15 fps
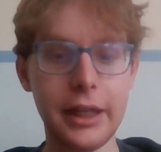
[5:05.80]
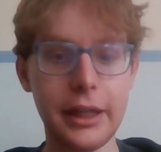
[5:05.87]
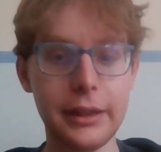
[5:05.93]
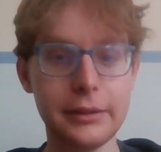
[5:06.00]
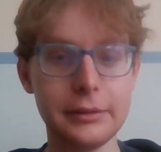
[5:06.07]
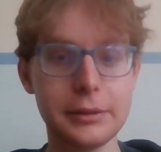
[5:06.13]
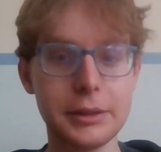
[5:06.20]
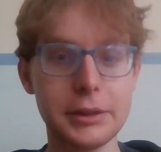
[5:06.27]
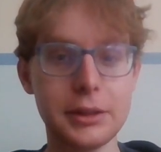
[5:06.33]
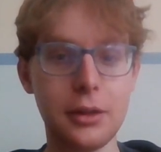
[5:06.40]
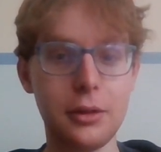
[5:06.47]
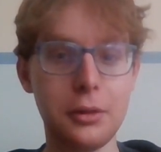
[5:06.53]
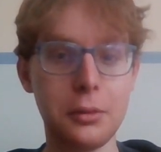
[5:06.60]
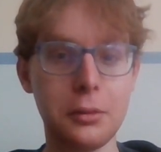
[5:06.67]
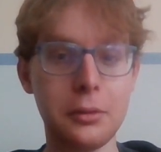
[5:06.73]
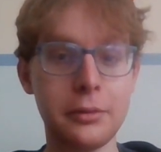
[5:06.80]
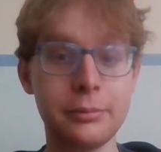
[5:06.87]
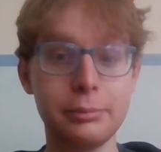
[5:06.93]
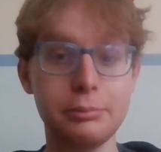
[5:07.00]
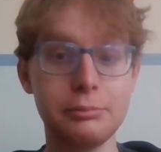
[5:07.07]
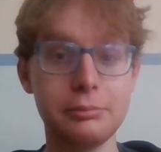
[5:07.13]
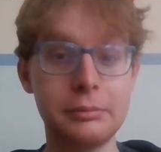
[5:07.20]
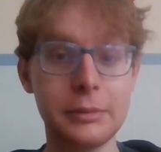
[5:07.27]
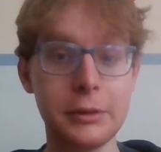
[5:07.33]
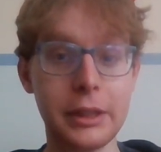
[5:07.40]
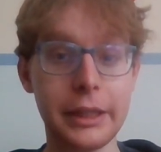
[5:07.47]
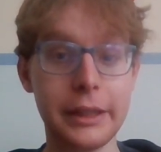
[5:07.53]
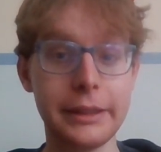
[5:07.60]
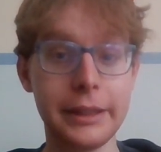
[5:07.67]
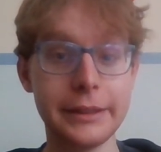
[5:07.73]
and so
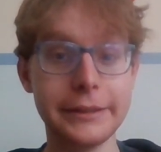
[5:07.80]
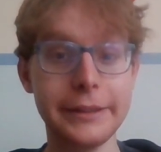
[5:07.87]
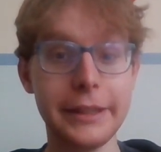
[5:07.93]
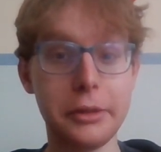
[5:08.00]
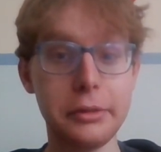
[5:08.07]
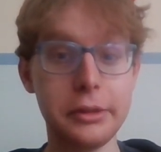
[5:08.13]
I guess now